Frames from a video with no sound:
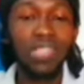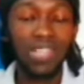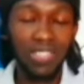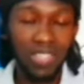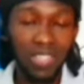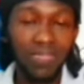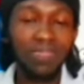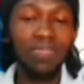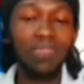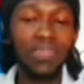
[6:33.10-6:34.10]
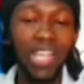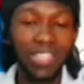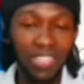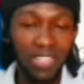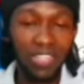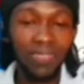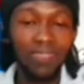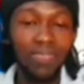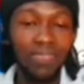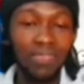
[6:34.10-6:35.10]
That's good. That's good.
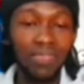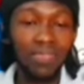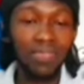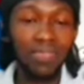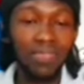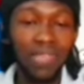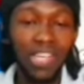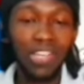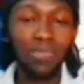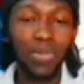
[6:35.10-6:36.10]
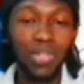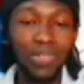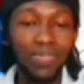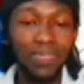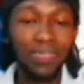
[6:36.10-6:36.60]
Attaboy.